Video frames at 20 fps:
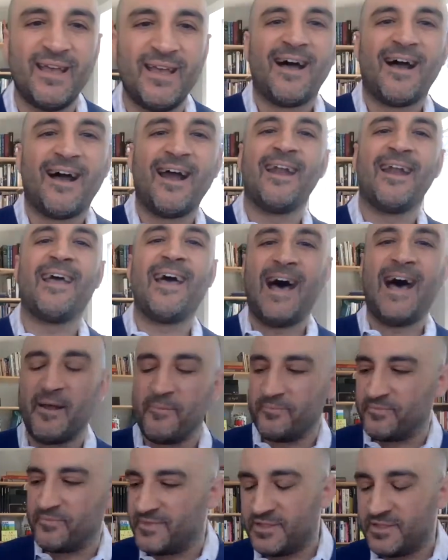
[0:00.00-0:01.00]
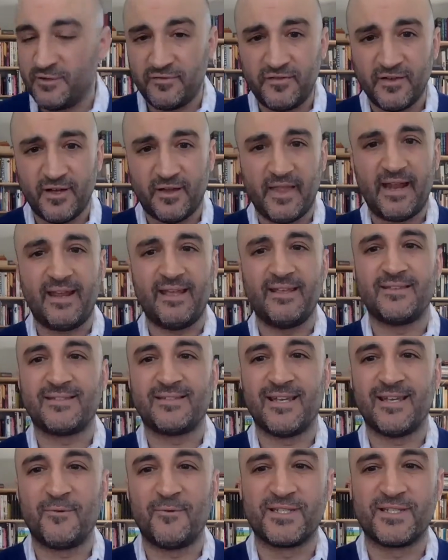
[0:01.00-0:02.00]
All right, Adam, do you feel that
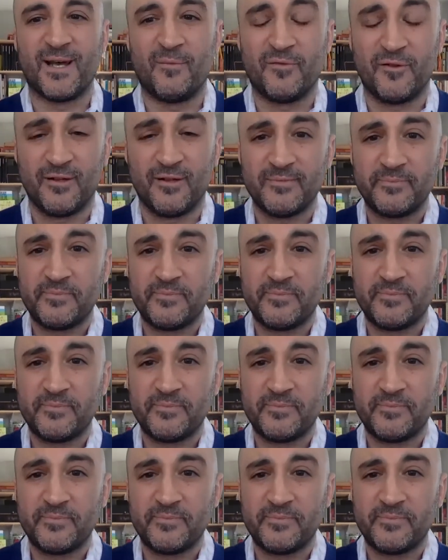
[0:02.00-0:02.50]
insight was helpful?